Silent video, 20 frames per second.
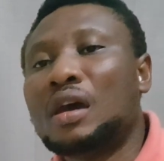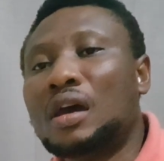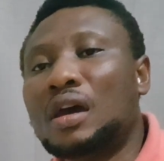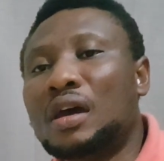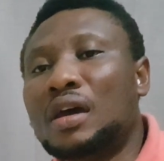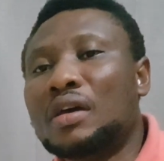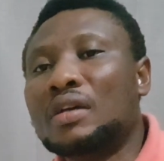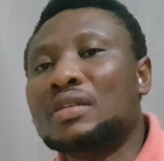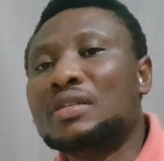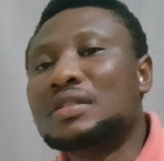
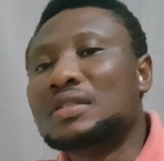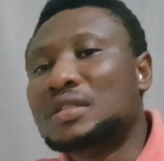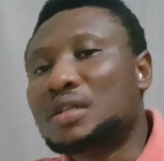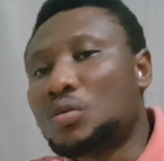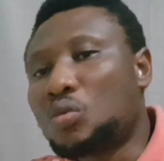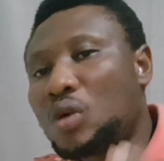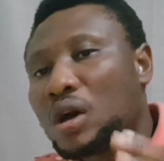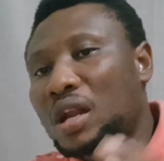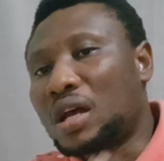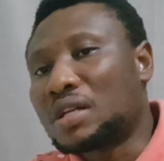and the
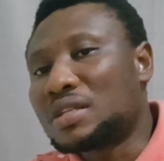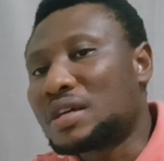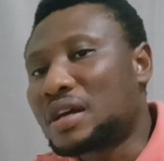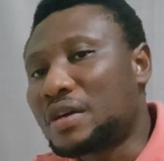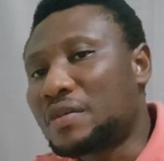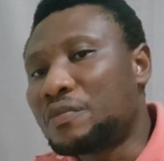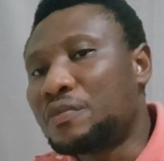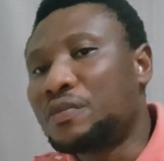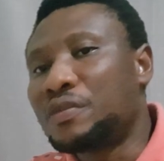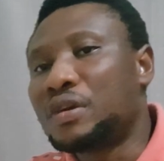1-hour
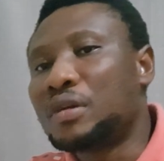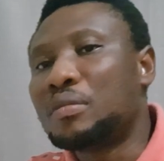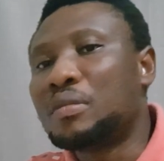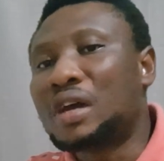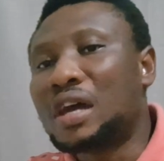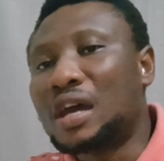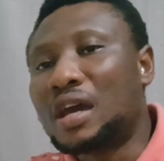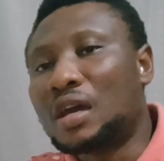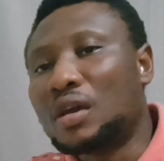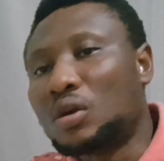time frame
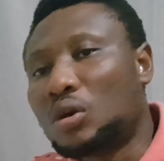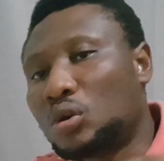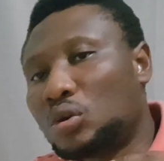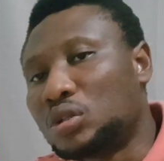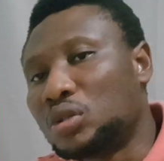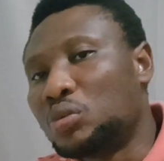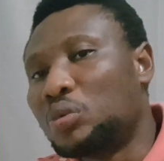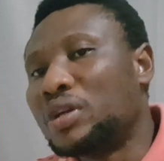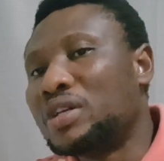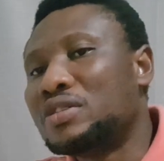and all
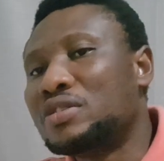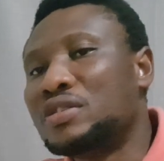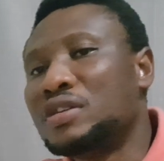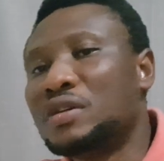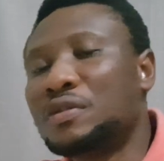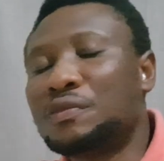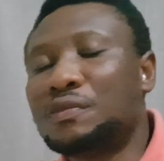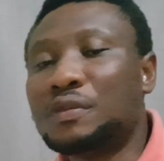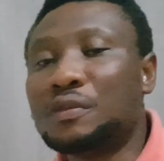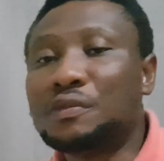the way to the
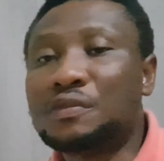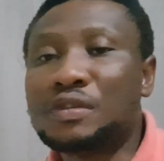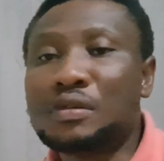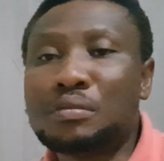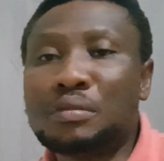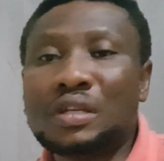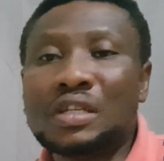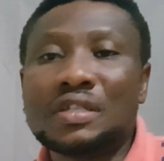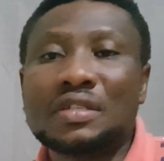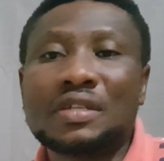15
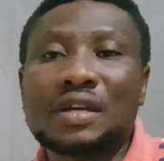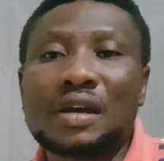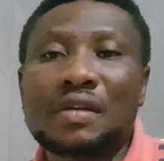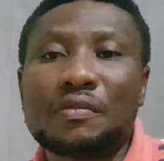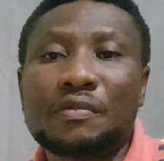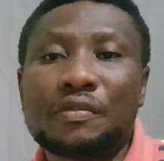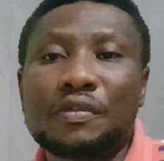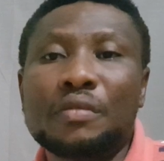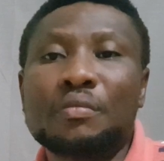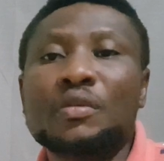minutes time
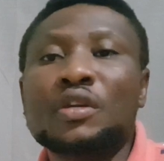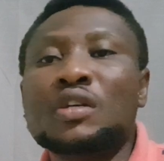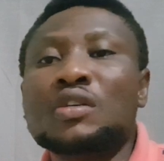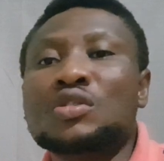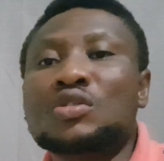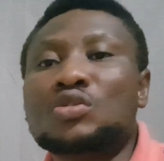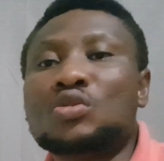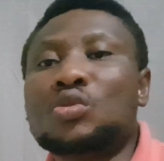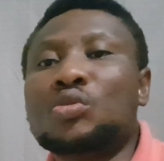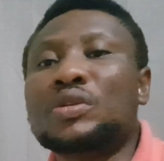frame.
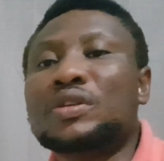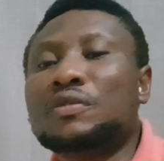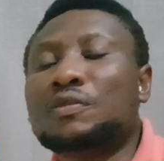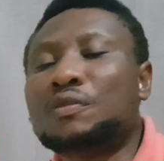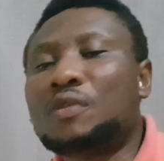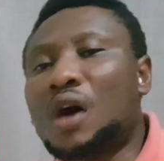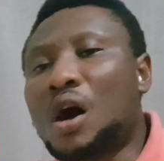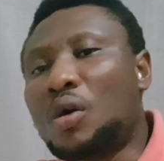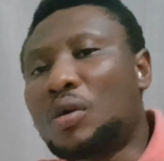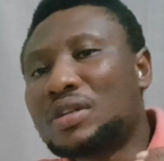So with the
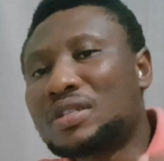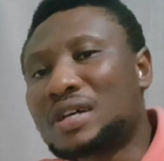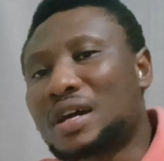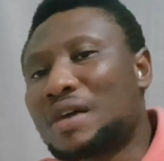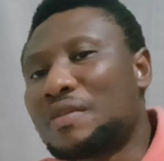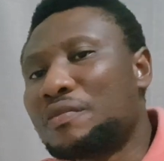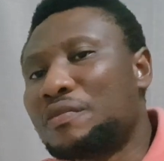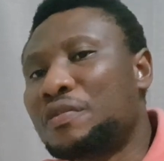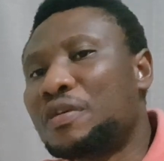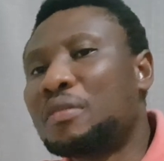4-hour
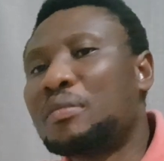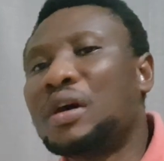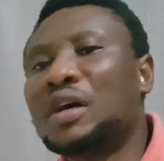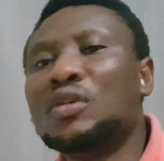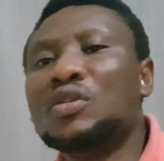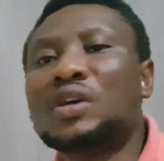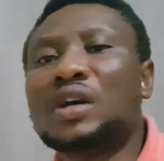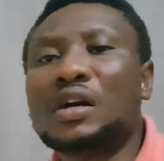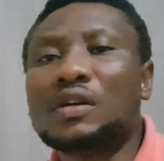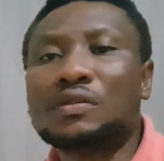time frame, I
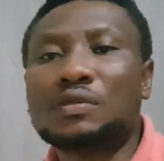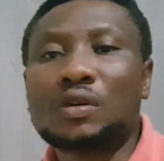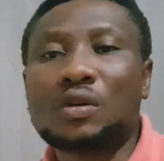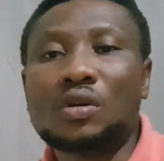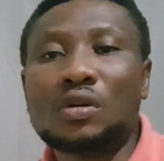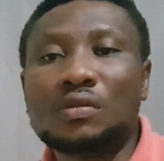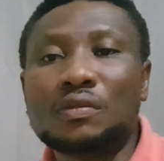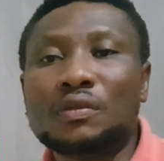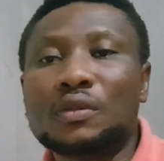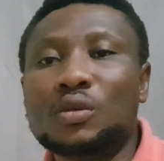look out for
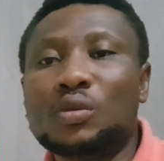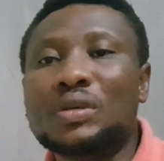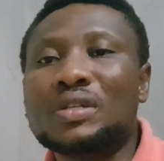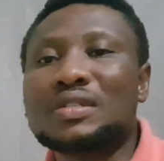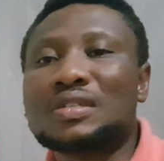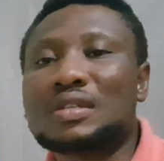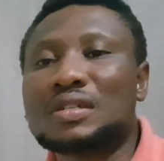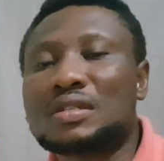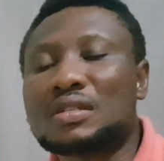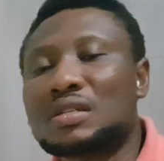
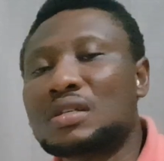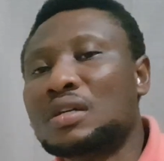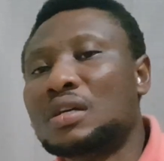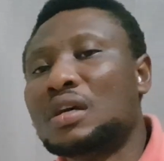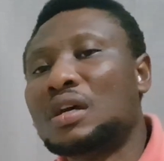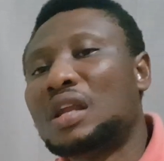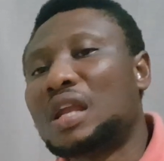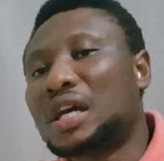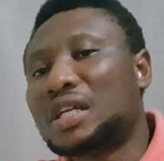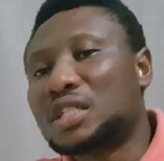confluences
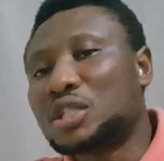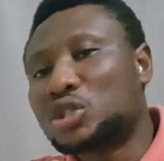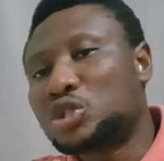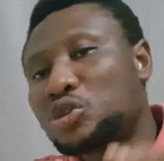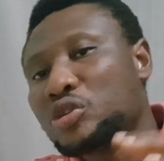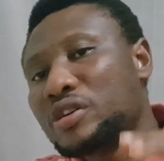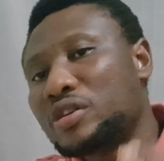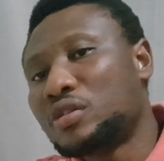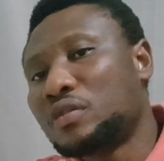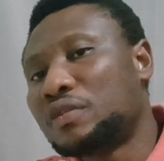like the
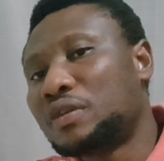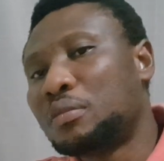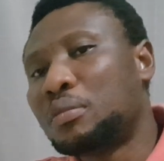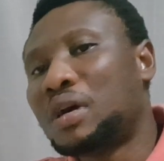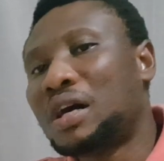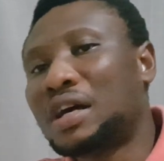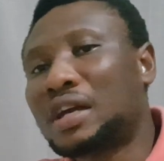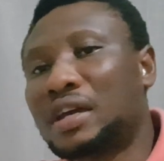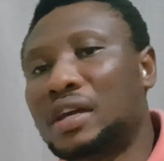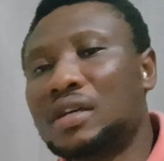trend of the
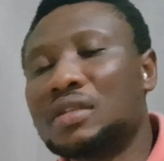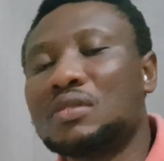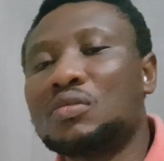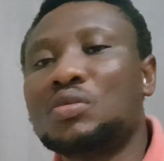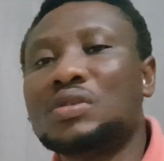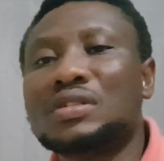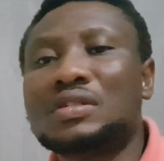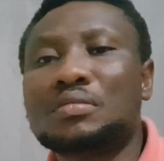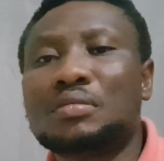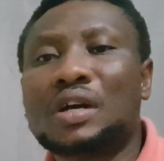market.
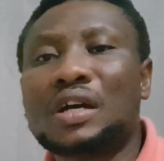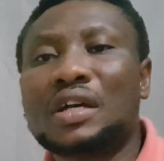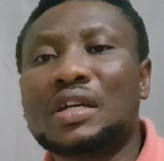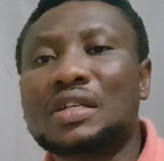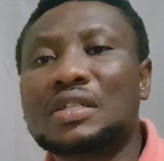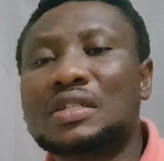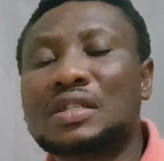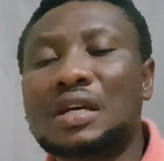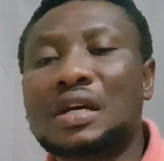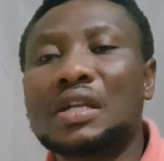What's the market
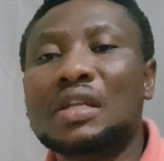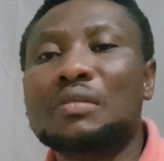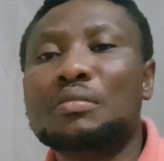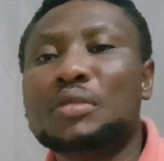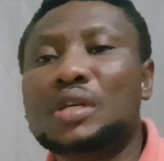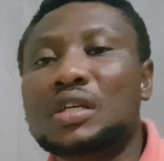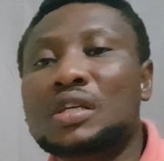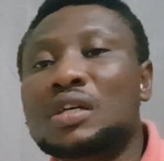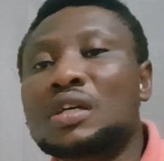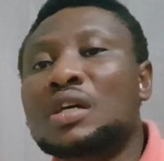telling
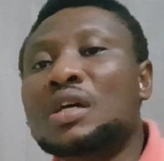me?